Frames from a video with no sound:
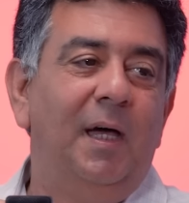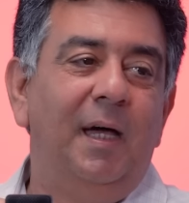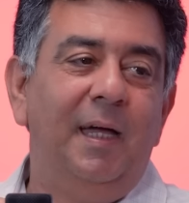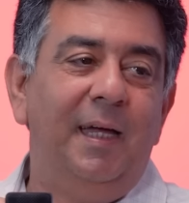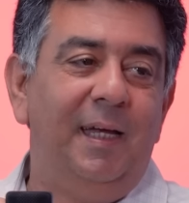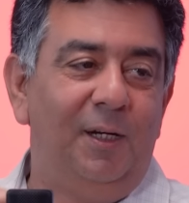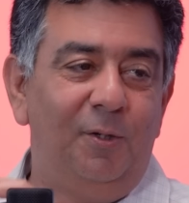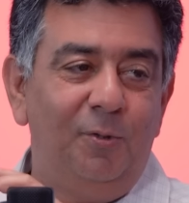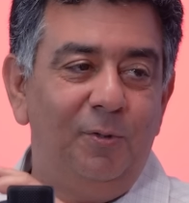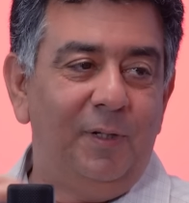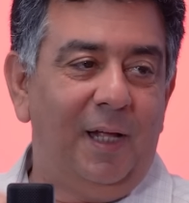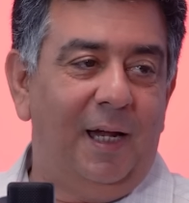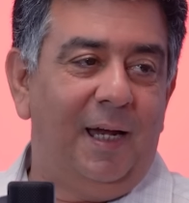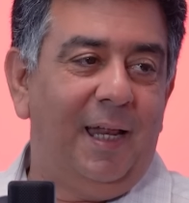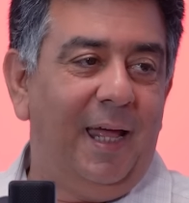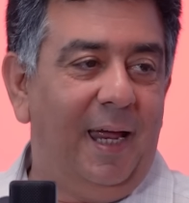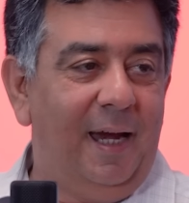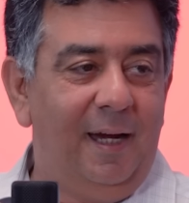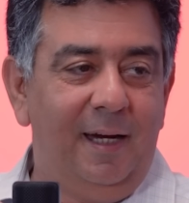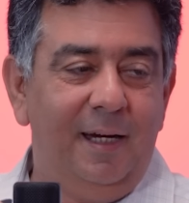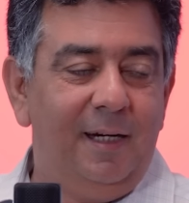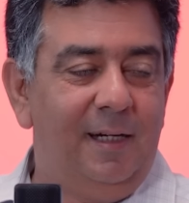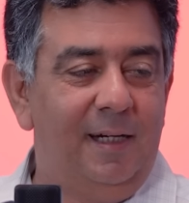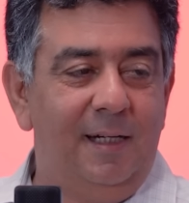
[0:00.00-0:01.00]

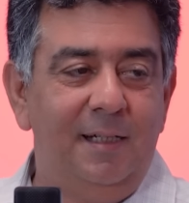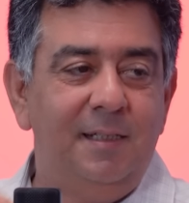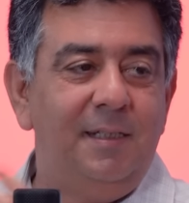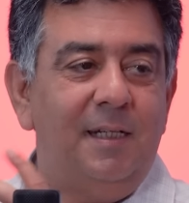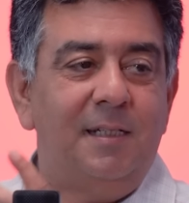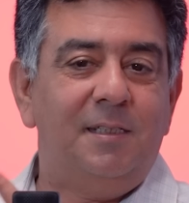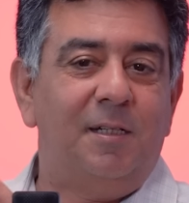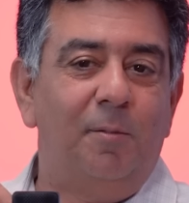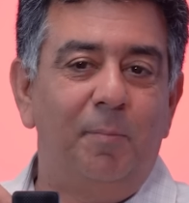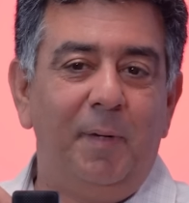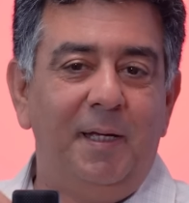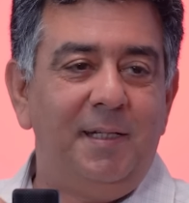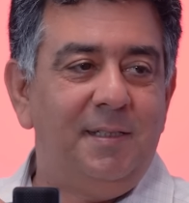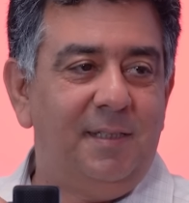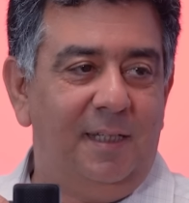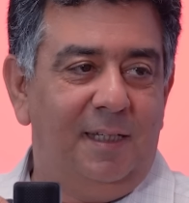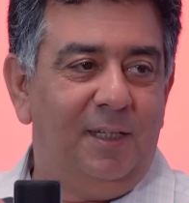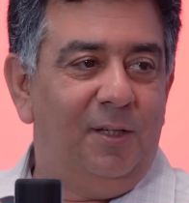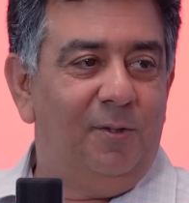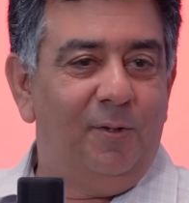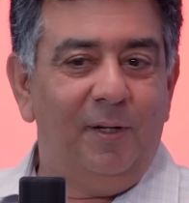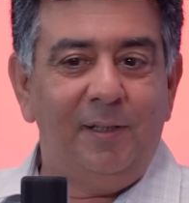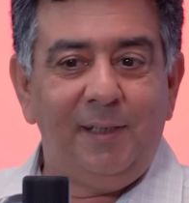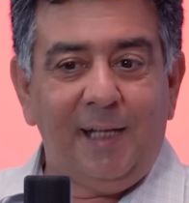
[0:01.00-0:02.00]
head. It is just
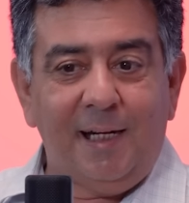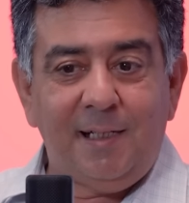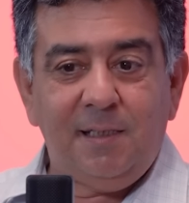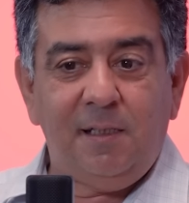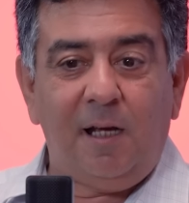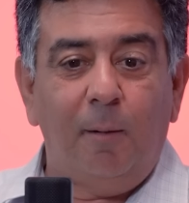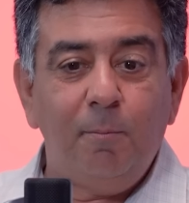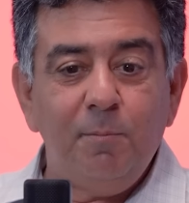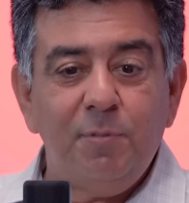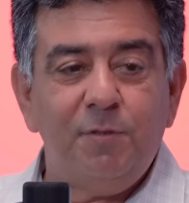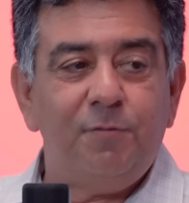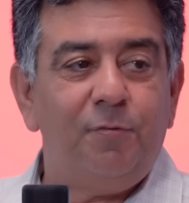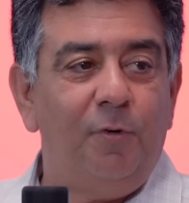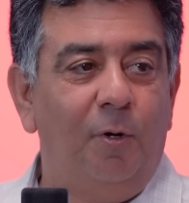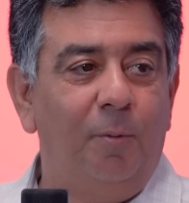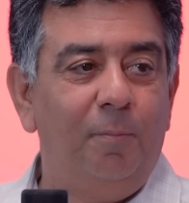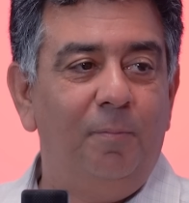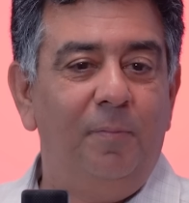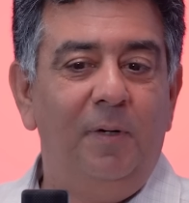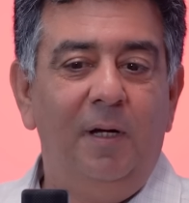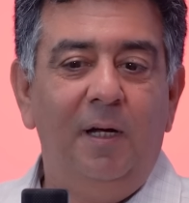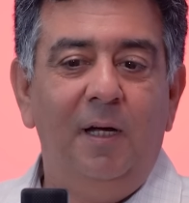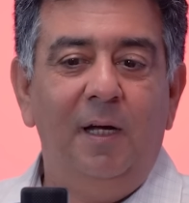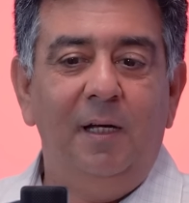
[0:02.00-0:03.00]
amazing, and that comes
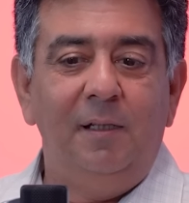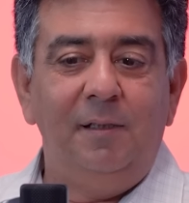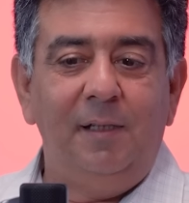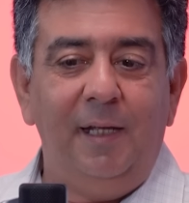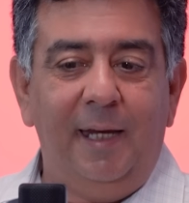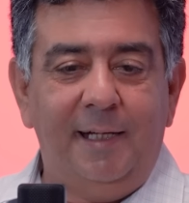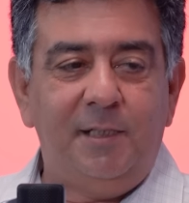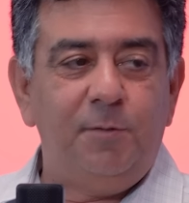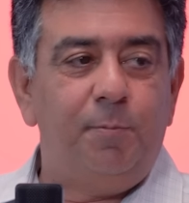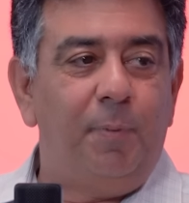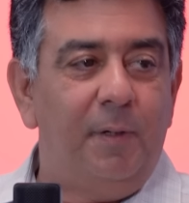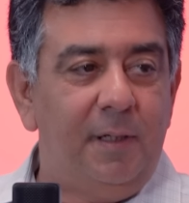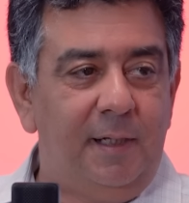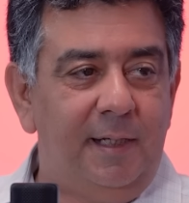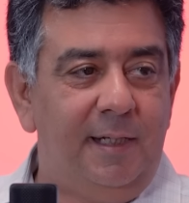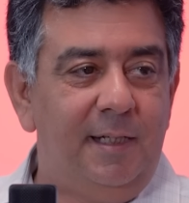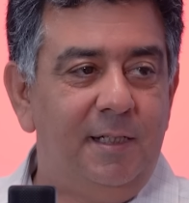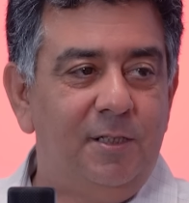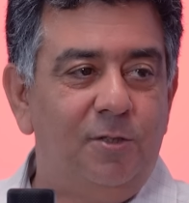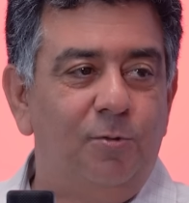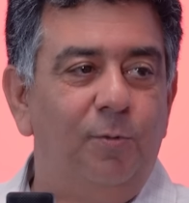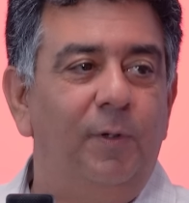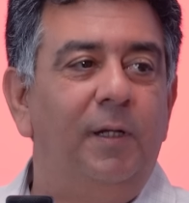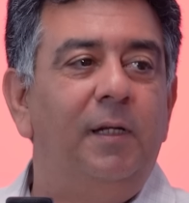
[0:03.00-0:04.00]
from their
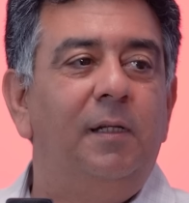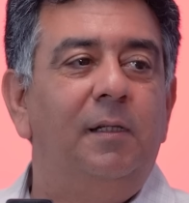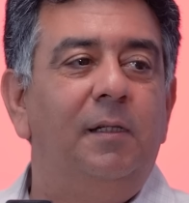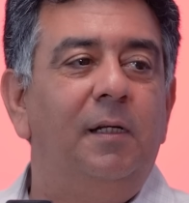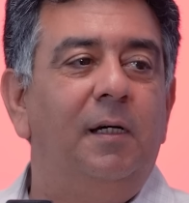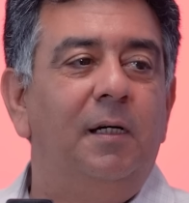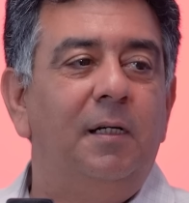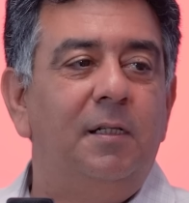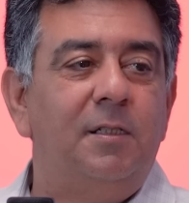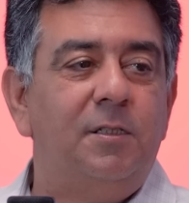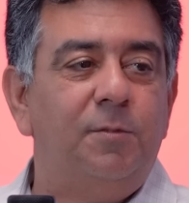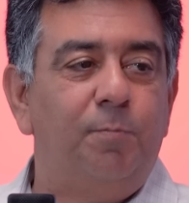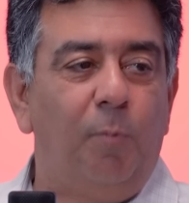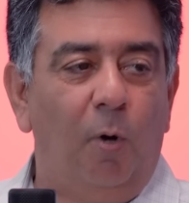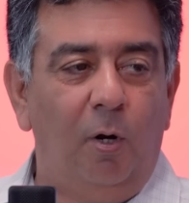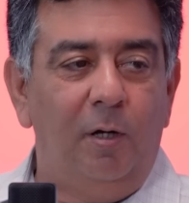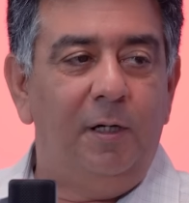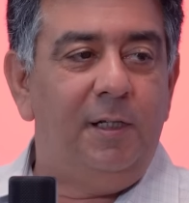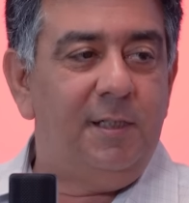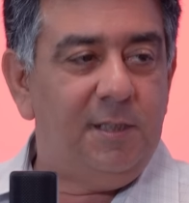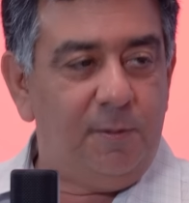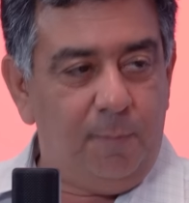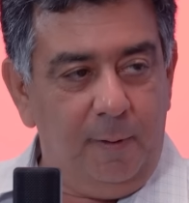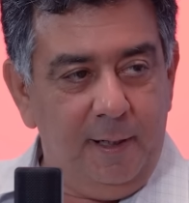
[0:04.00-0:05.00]
expertise with small
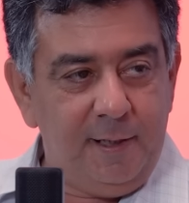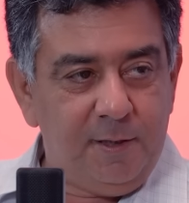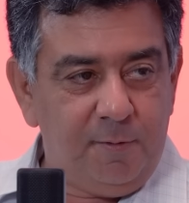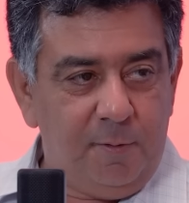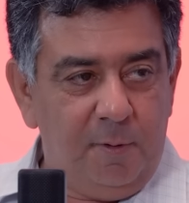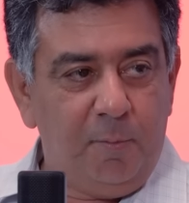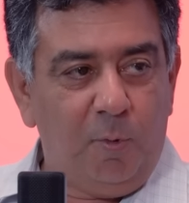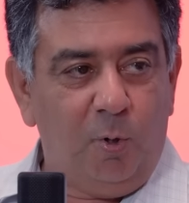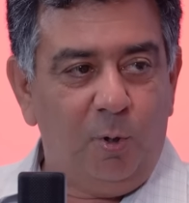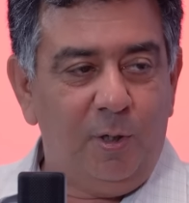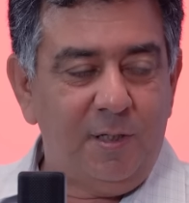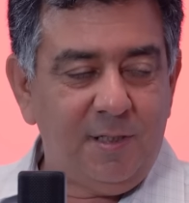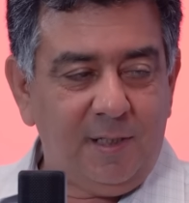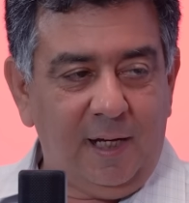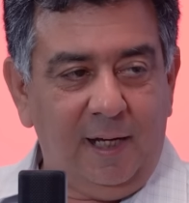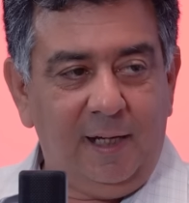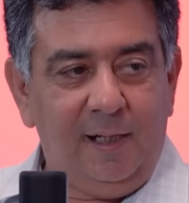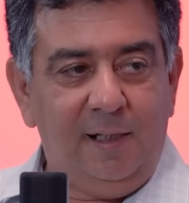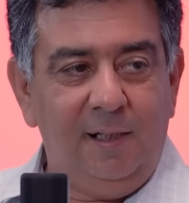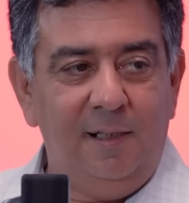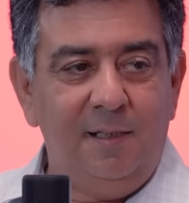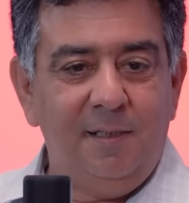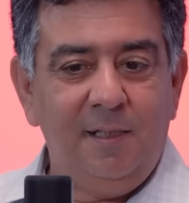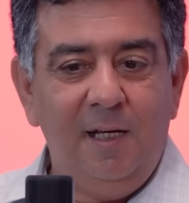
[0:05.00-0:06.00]
displacement
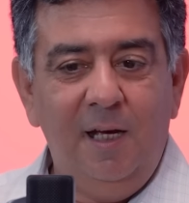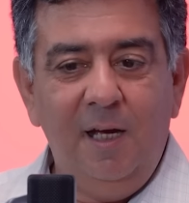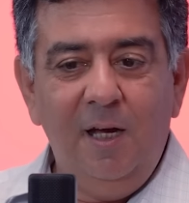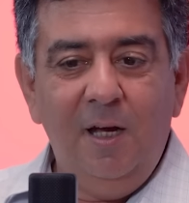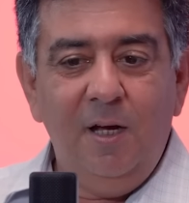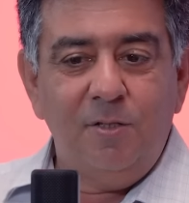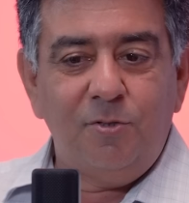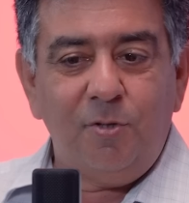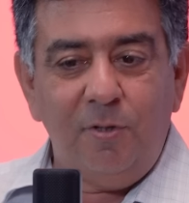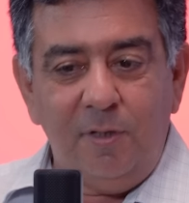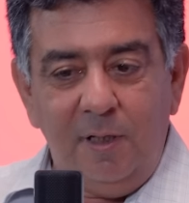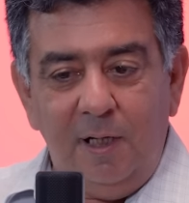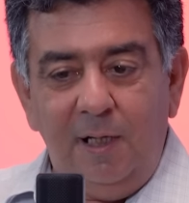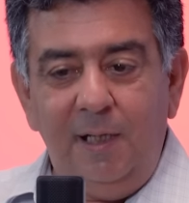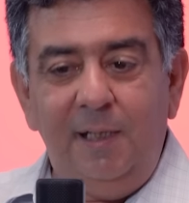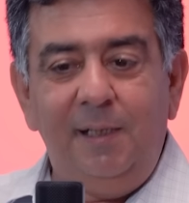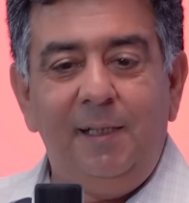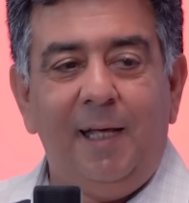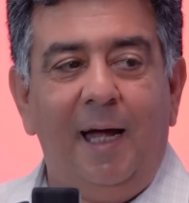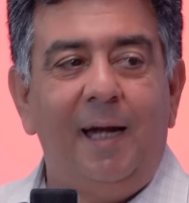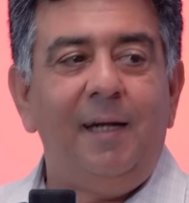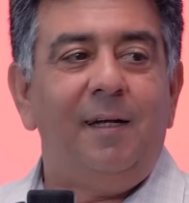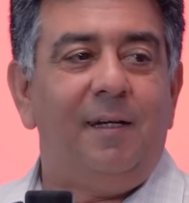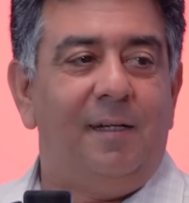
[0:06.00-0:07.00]
motorcycles. So really,
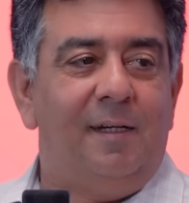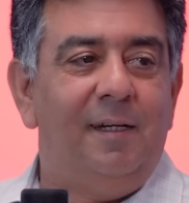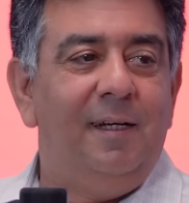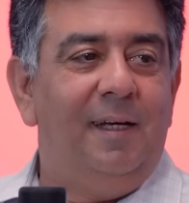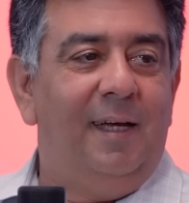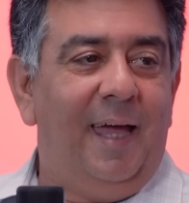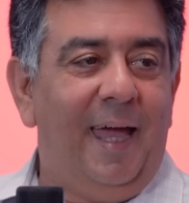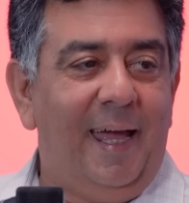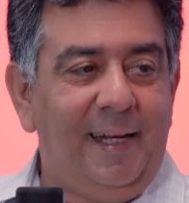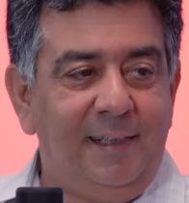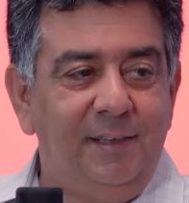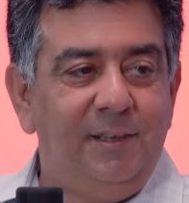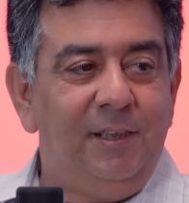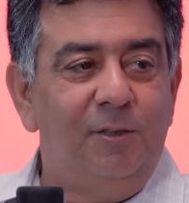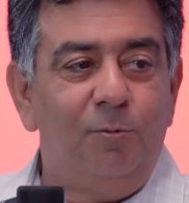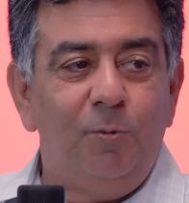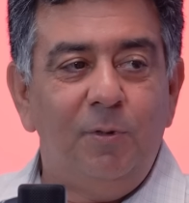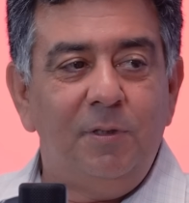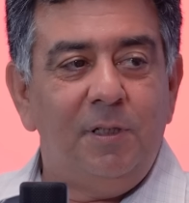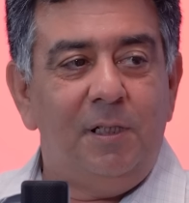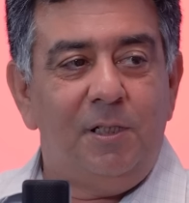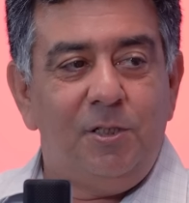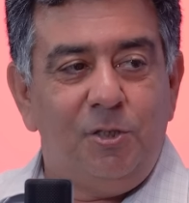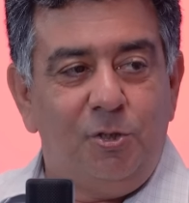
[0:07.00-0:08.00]
that engine
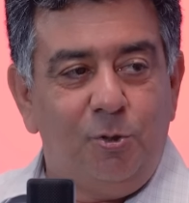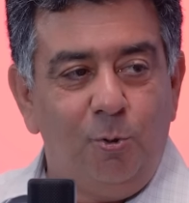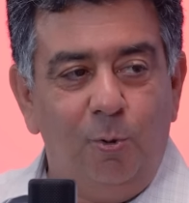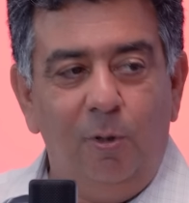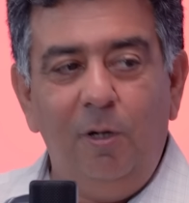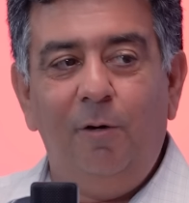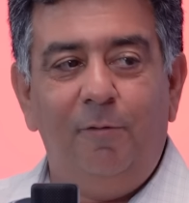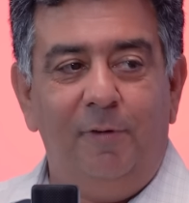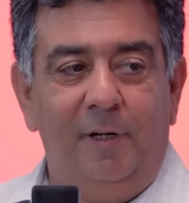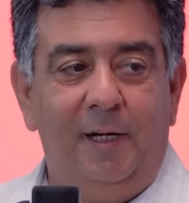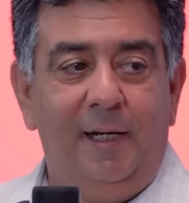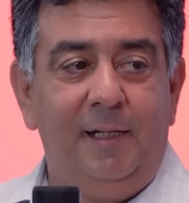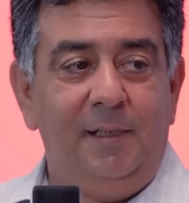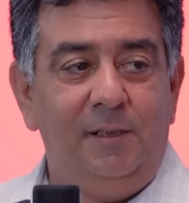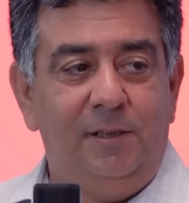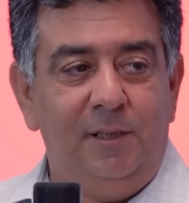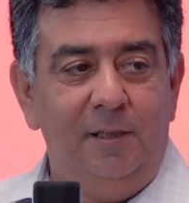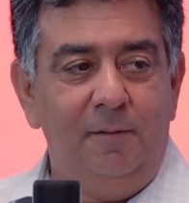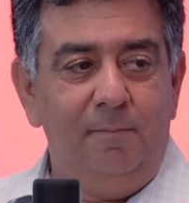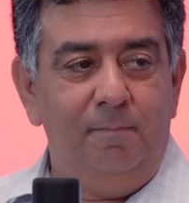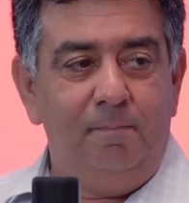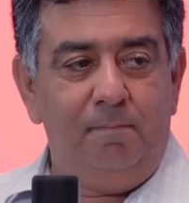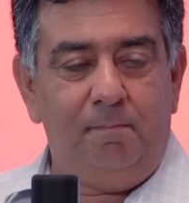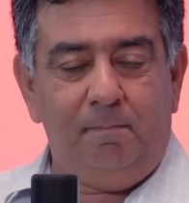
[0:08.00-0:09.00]
was a jewel of an engine,